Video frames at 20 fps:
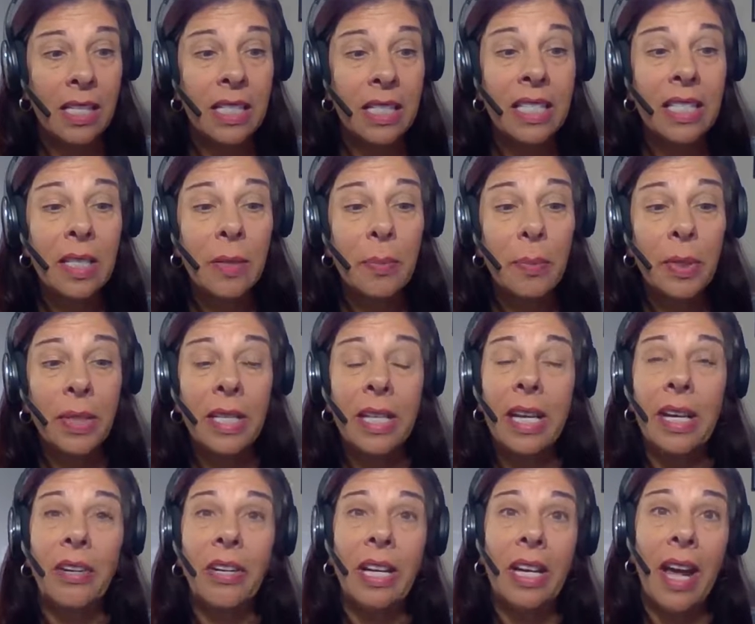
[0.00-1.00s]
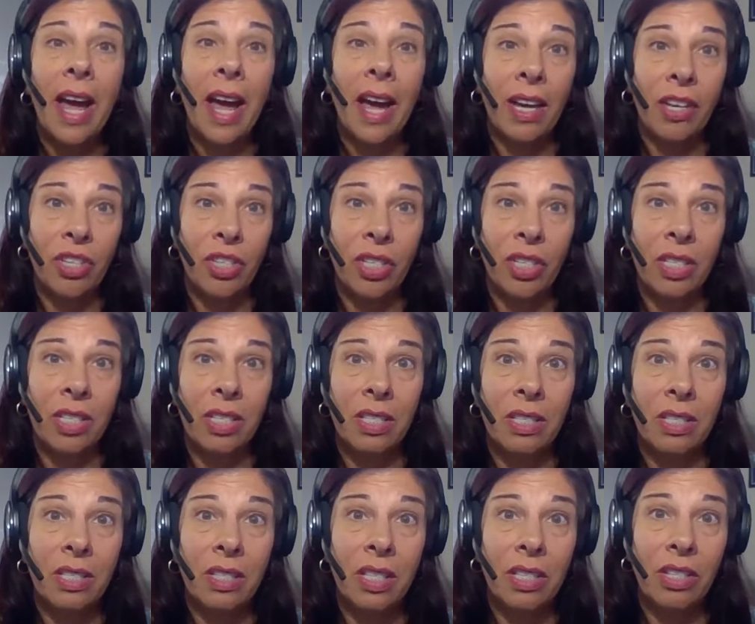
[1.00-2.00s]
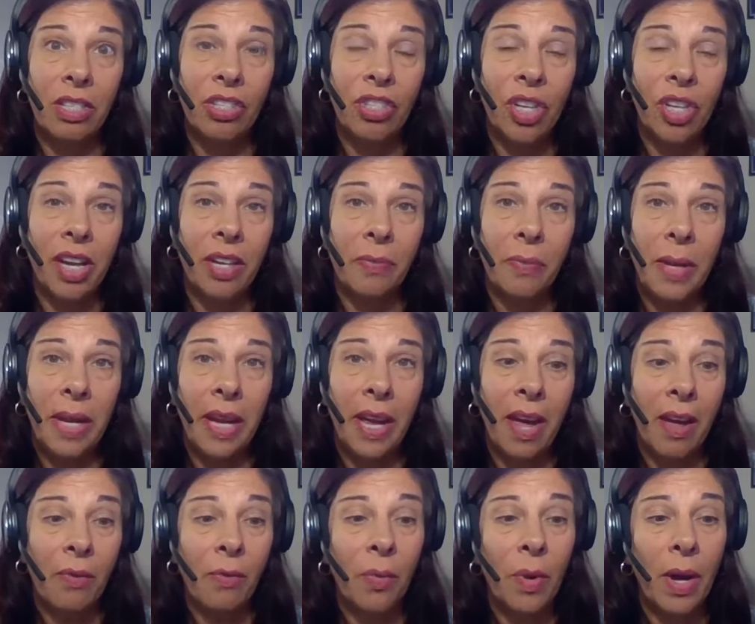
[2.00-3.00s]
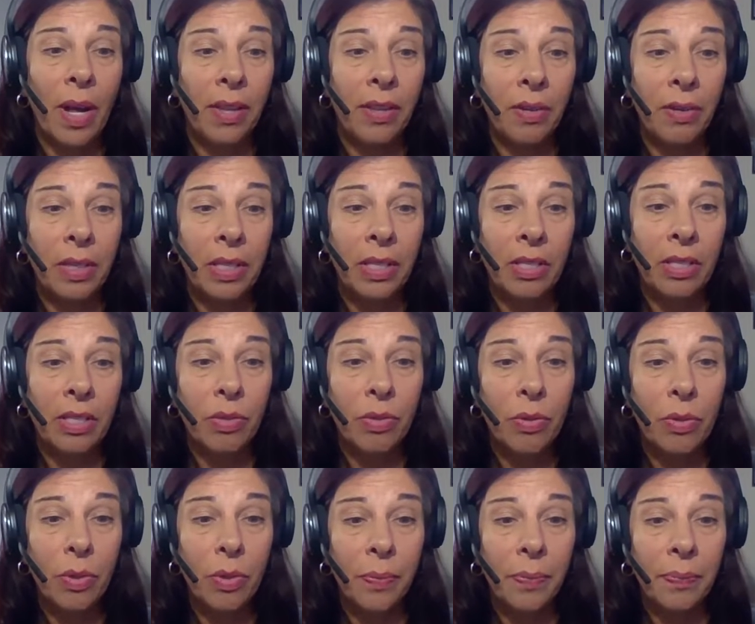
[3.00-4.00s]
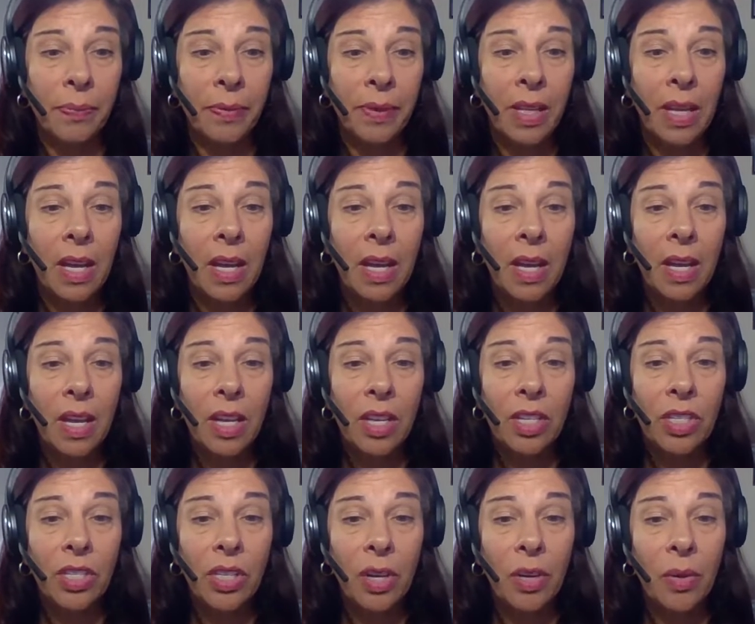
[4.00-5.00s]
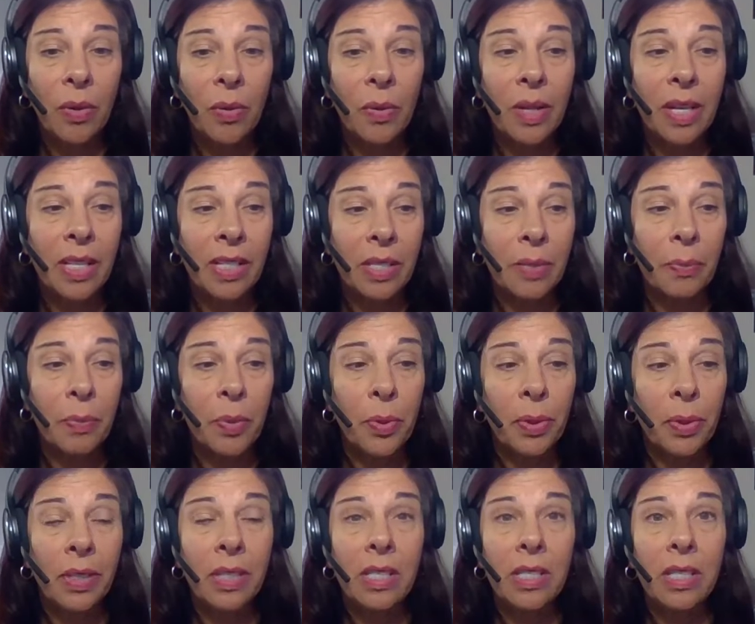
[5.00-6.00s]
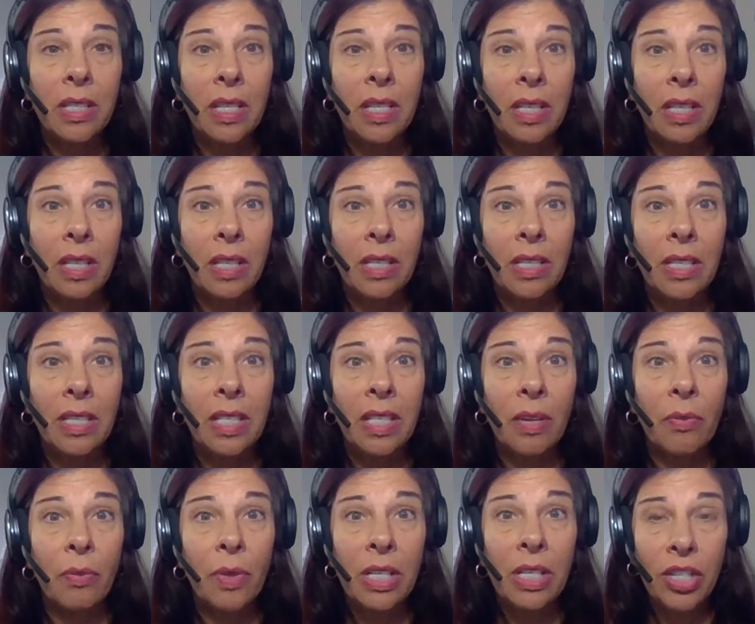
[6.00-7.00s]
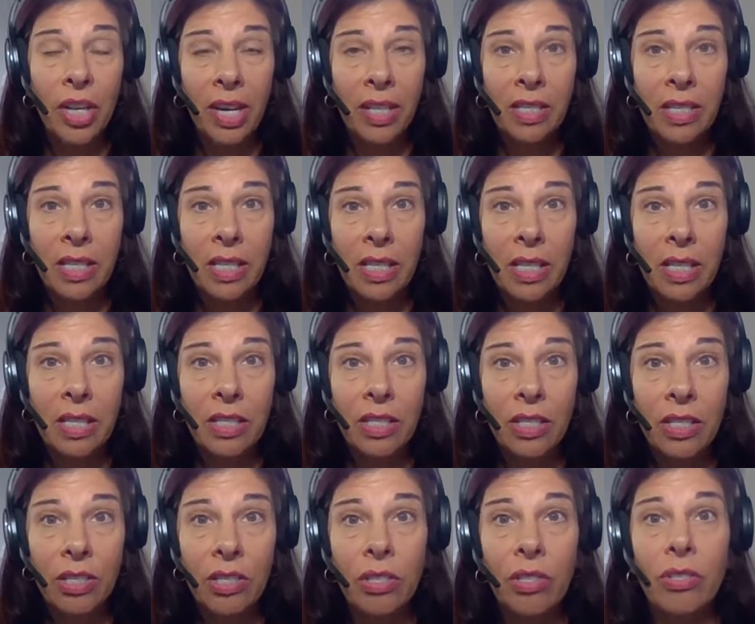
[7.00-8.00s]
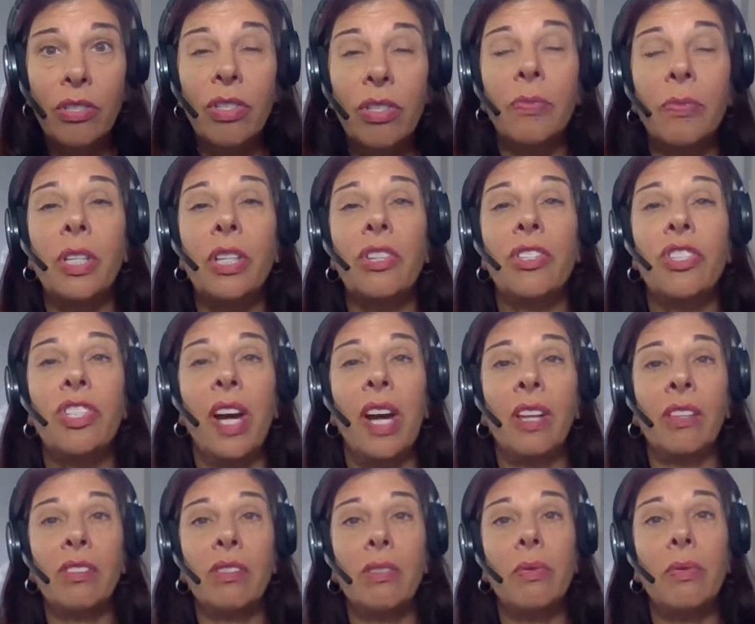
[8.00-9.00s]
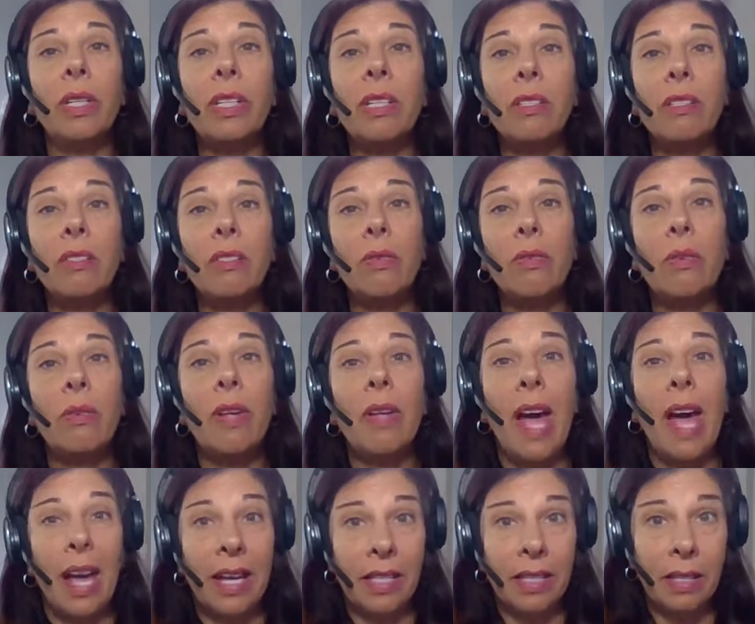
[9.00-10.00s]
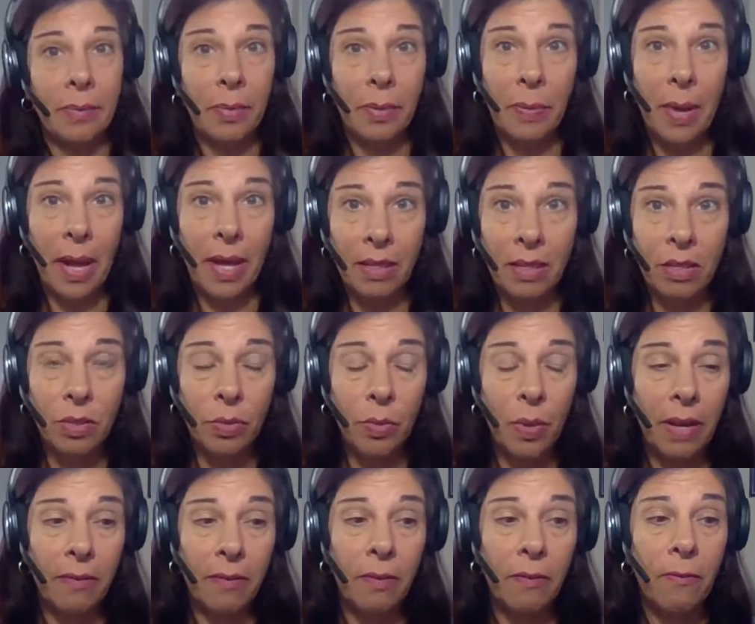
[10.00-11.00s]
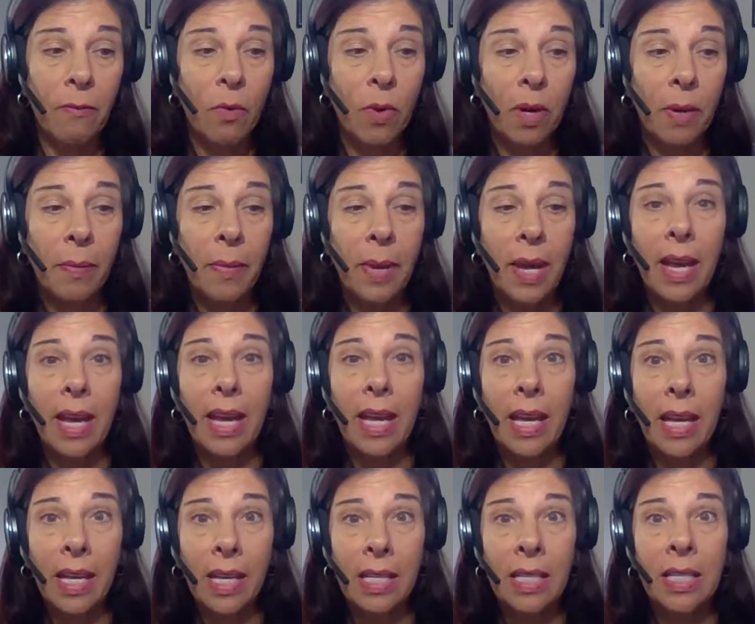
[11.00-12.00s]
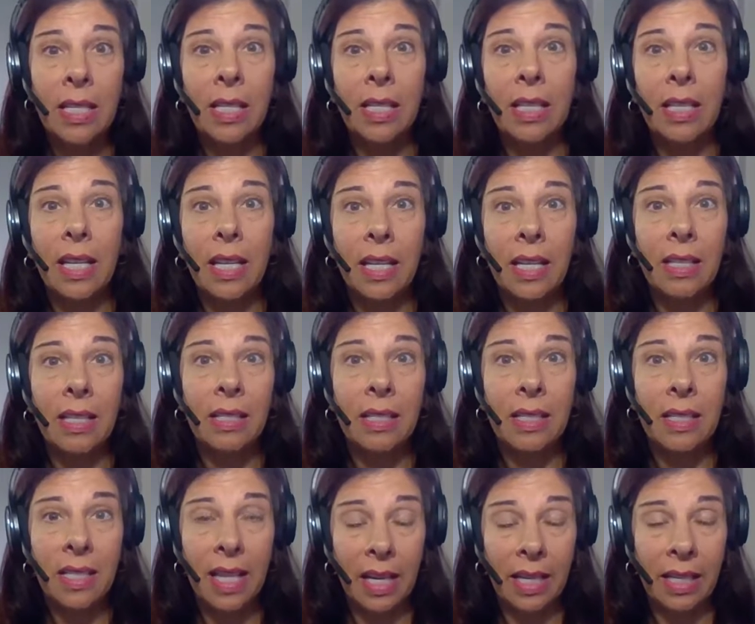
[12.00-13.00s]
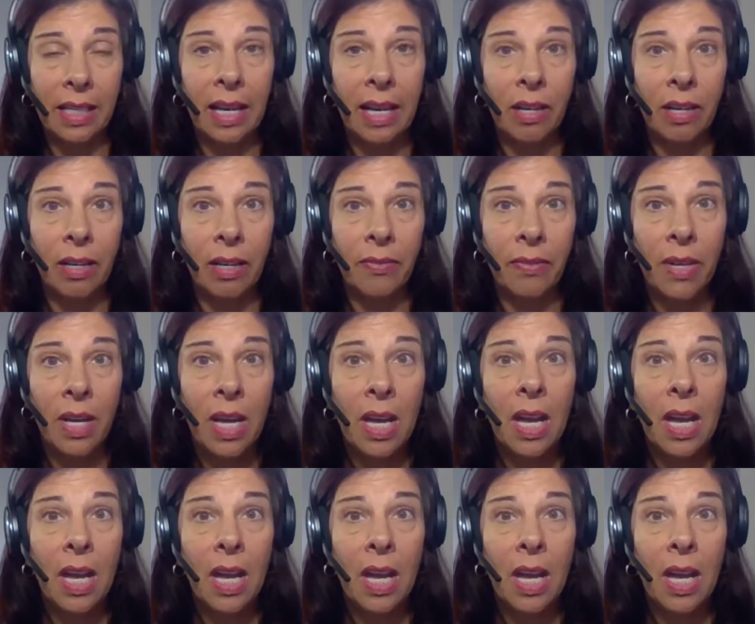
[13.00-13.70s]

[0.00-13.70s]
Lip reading: disciplinary actions that the child may have while they're in school. So it's important to reach out to the institution where your child's going to school, ask them about this waiver form, and get it taken care of.